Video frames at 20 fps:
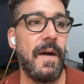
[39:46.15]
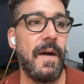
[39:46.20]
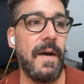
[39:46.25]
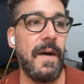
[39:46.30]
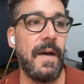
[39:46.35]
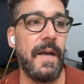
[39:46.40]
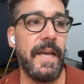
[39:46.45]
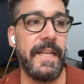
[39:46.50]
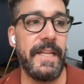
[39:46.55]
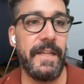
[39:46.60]

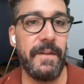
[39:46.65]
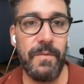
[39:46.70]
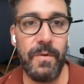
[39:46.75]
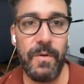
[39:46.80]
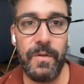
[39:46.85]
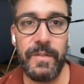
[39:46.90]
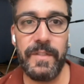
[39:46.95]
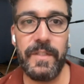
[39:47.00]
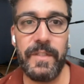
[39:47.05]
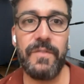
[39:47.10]
uh, any
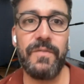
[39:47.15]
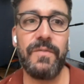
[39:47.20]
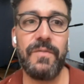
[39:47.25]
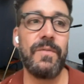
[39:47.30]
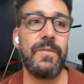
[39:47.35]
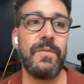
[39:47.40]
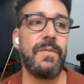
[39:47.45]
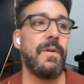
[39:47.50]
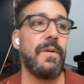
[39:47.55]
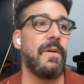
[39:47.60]
role on a
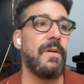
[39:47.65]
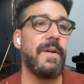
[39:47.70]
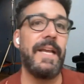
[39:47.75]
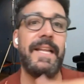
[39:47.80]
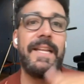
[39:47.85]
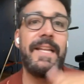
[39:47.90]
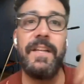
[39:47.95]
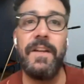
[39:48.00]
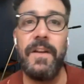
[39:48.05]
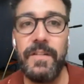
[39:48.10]
crew or any